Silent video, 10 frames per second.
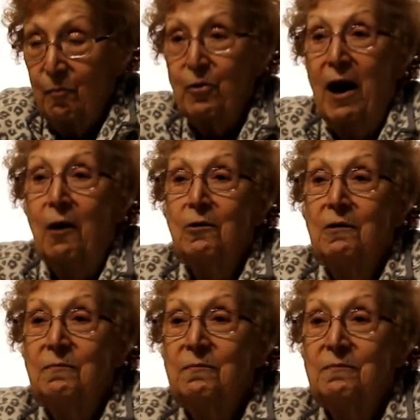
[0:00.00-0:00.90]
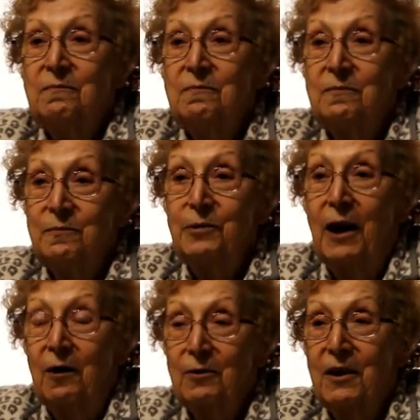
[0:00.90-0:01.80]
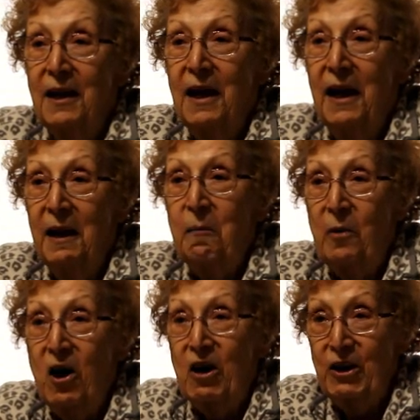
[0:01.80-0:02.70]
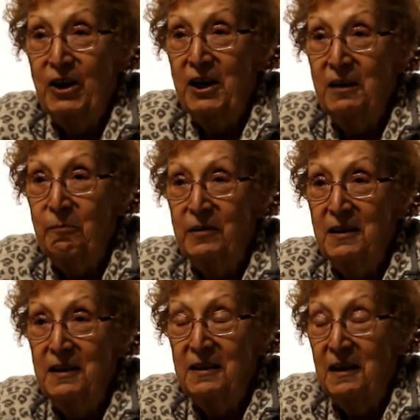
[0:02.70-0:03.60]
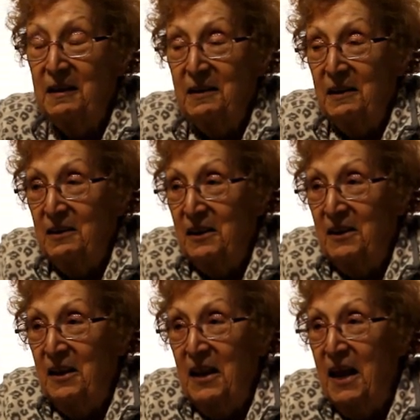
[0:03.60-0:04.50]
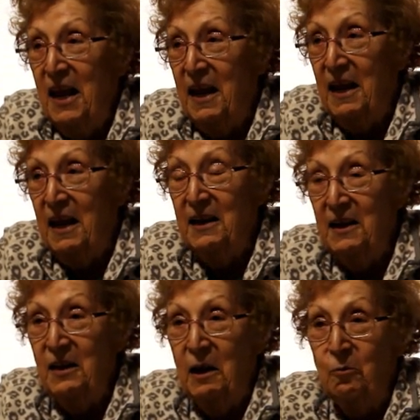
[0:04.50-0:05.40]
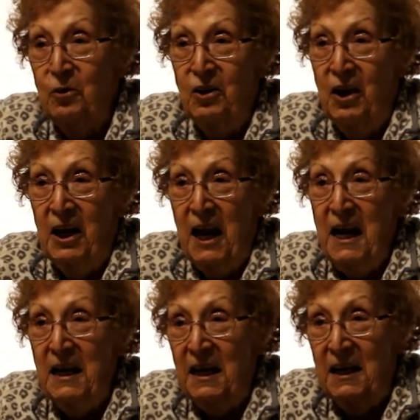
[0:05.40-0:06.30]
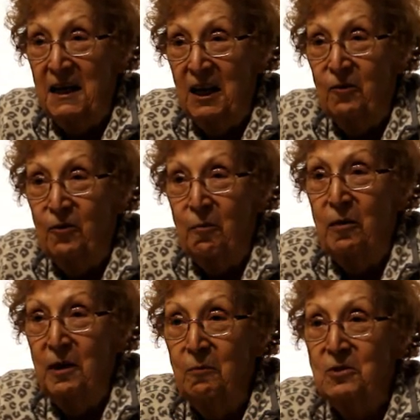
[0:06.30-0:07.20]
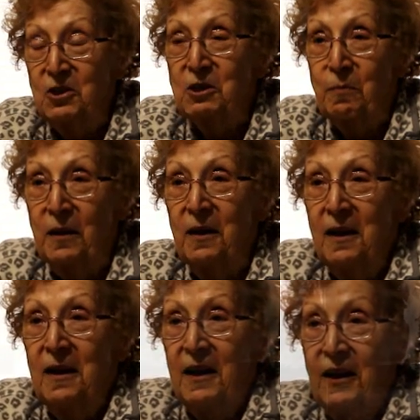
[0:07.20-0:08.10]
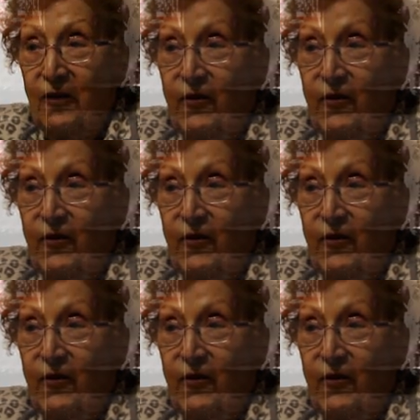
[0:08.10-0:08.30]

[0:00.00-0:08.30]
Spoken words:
proud that I had a part in it, but other than that, I wouldn't gain anything from it. It was just the